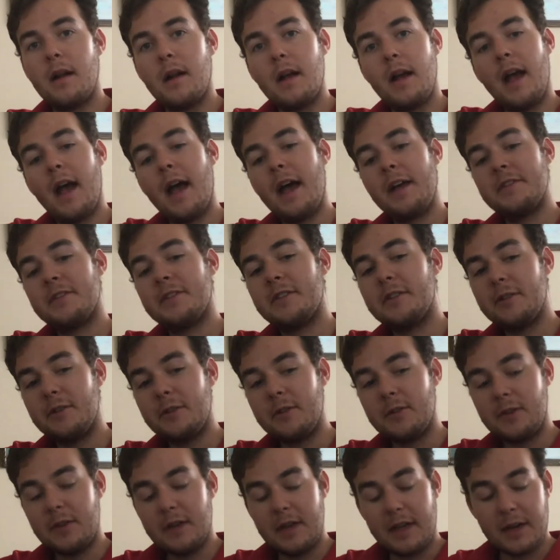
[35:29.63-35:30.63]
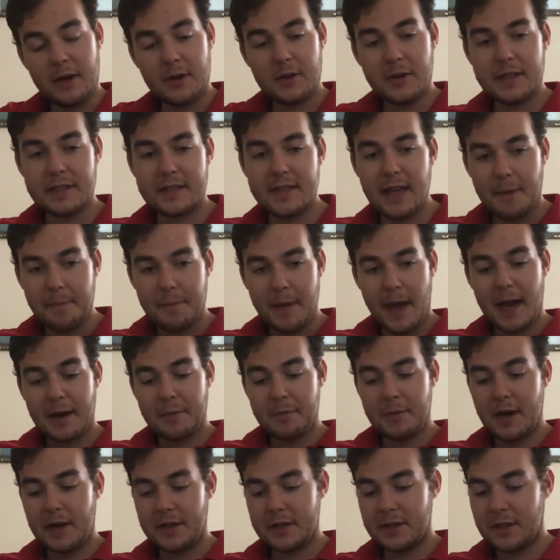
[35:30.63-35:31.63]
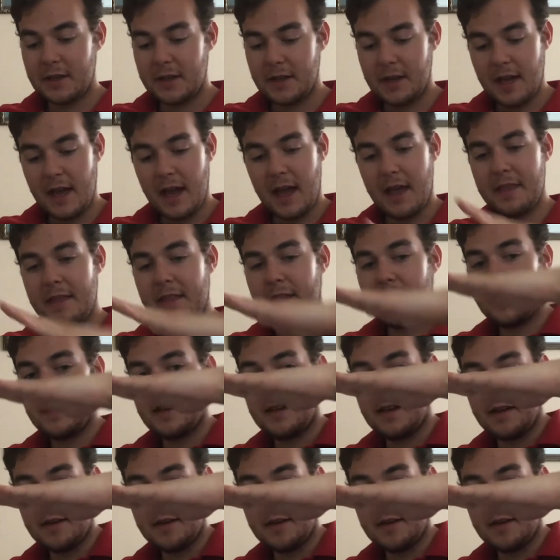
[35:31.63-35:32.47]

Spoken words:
as you increase that back pressure and they